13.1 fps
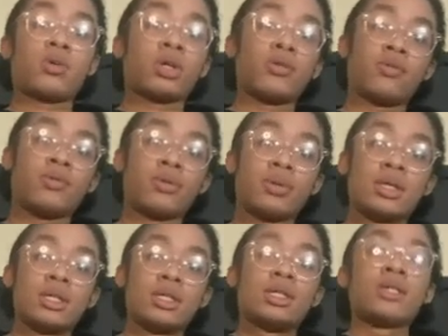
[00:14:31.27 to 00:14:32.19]
would have
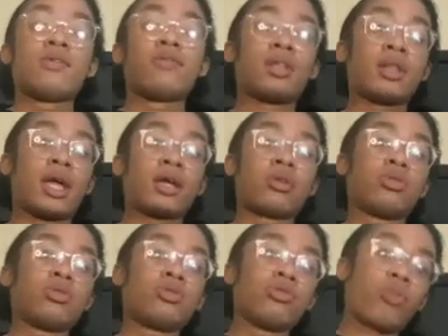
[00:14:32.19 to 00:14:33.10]
fit like
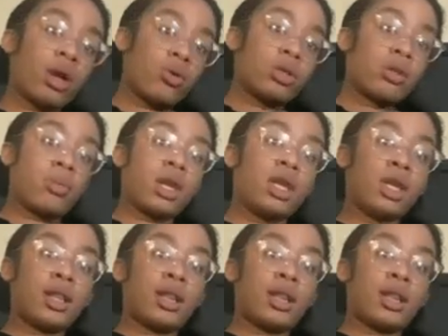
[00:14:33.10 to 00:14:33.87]
right on the money.